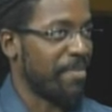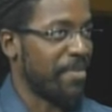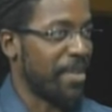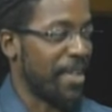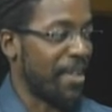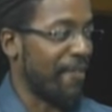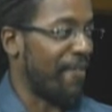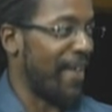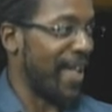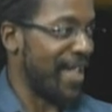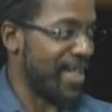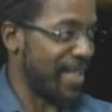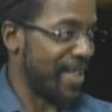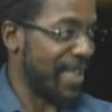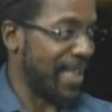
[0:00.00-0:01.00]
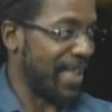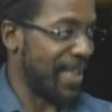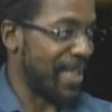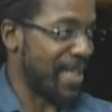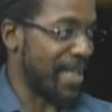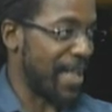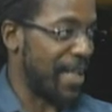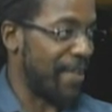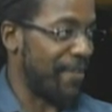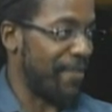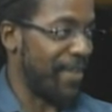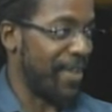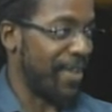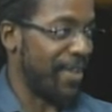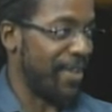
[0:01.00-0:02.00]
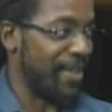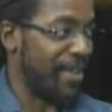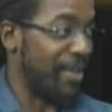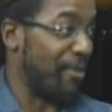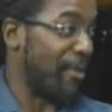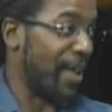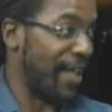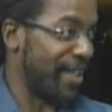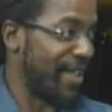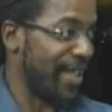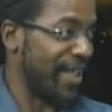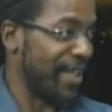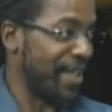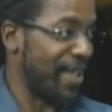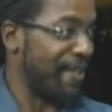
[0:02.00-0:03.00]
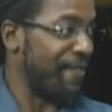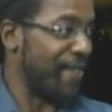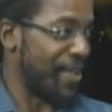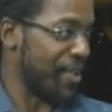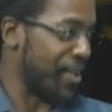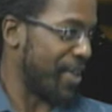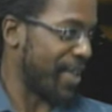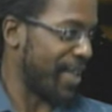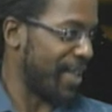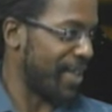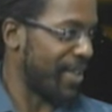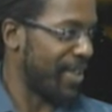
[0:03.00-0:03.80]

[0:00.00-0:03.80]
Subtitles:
the fancy thing instead of the right thing, the efficient thing.